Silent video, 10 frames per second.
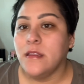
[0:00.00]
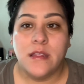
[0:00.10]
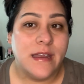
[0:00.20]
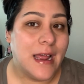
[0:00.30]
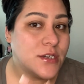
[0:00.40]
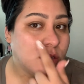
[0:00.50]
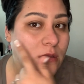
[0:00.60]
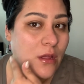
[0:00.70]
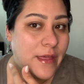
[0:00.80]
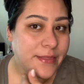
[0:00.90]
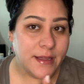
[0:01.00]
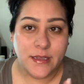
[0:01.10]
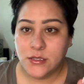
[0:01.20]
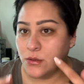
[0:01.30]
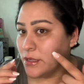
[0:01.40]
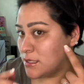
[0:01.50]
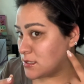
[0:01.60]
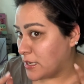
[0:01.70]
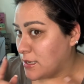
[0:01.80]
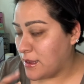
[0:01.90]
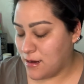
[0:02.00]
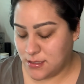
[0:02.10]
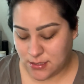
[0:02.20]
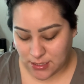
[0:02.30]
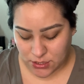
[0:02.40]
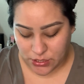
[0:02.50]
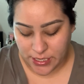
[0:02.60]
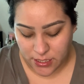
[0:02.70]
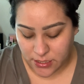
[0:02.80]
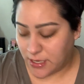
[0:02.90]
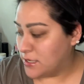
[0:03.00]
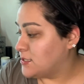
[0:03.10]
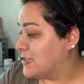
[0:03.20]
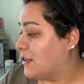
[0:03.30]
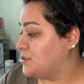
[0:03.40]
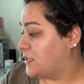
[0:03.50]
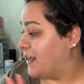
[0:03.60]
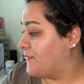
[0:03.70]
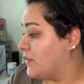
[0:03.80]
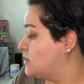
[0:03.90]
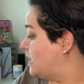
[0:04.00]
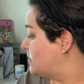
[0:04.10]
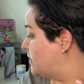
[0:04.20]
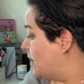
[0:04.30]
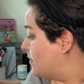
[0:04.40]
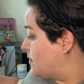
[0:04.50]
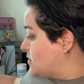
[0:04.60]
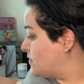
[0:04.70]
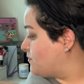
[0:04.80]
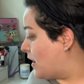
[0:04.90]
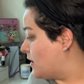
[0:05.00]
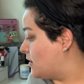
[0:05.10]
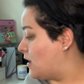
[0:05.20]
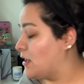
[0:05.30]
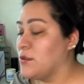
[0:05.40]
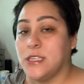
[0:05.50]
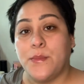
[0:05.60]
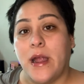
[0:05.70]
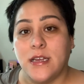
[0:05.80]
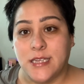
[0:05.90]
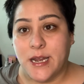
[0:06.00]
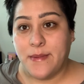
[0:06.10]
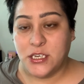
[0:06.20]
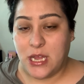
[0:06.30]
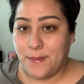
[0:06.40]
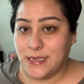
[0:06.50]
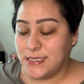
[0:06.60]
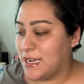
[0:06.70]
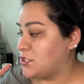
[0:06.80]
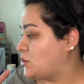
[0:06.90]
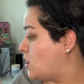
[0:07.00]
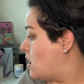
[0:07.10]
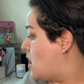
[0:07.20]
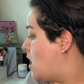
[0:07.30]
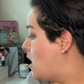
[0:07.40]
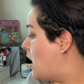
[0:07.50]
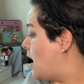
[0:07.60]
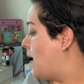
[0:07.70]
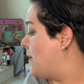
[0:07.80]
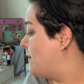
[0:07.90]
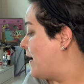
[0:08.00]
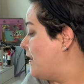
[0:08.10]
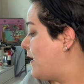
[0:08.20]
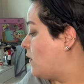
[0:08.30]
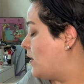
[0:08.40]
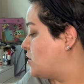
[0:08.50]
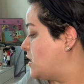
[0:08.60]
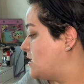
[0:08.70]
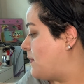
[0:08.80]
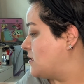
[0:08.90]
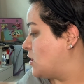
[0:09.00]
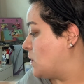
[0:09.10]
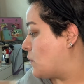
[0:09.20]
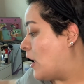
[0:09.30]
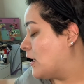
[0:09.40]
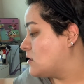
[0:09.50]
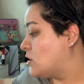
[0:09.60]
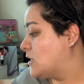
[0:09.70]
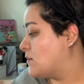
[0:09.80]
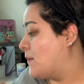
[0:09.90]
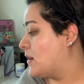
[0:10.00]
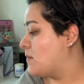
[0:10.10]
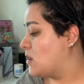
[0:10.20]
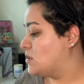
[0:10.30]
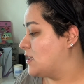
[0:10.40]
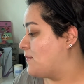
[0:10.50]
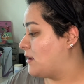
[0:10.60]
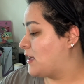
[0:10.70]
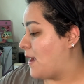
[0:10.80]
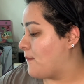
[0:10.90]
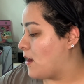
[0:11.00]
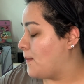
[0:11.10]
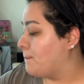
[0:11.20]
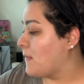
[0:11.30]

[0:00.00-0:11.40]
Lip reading: natural glow that the Tula Skincare sunscreen does. Now for today's video, I'm going to be doing using products that are in my shop my stash. I got a lot of questions about certain products, so that's why I'm going to be using them on camera.